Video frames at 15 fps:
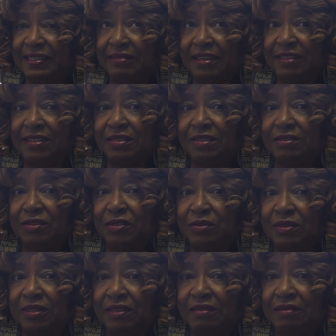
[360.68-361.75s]
I just
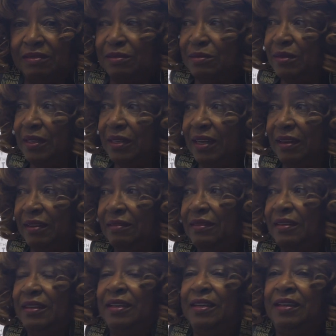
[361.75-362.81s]
enjoy going out
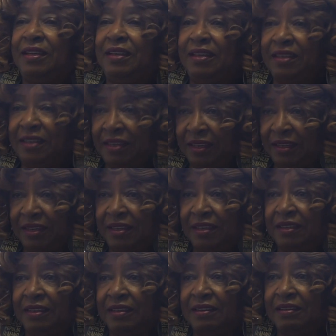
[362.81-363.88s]
and
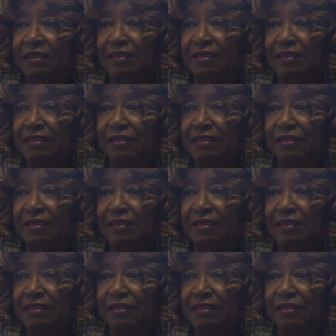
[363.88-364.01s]
eating,